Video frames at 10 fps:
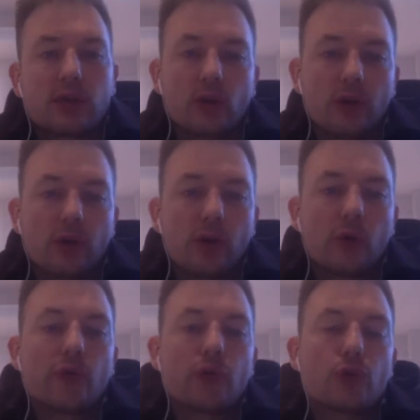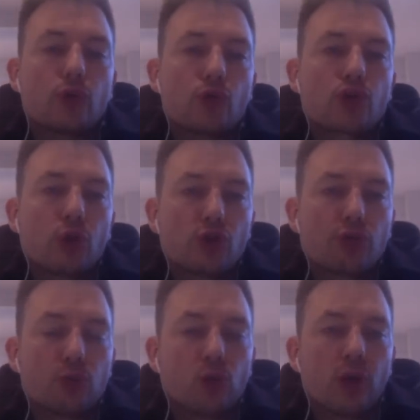or if you use the Launch
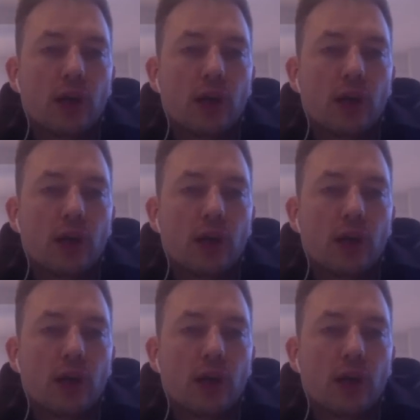Pool.